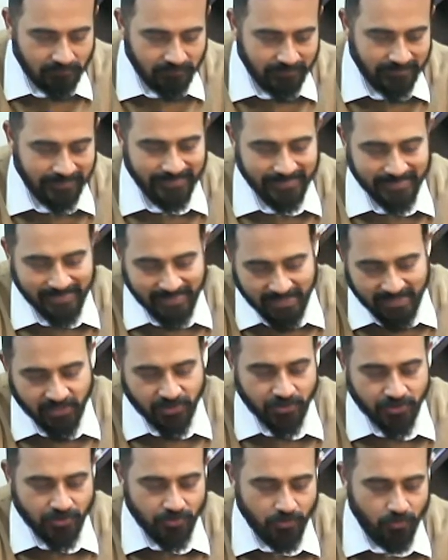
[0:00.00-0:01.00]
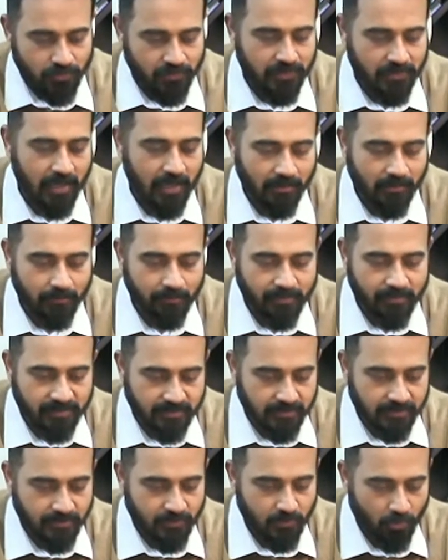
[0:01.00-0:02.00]
niche to start a
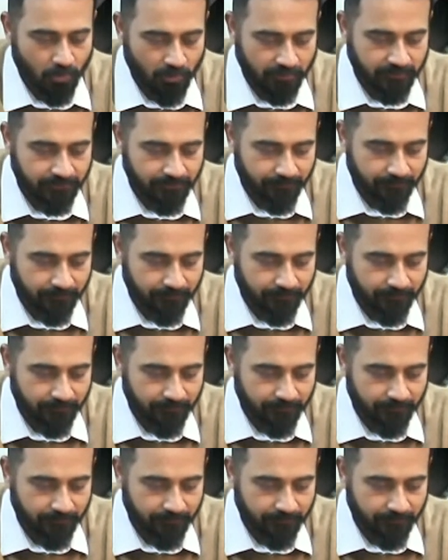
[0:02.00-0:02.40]
business on.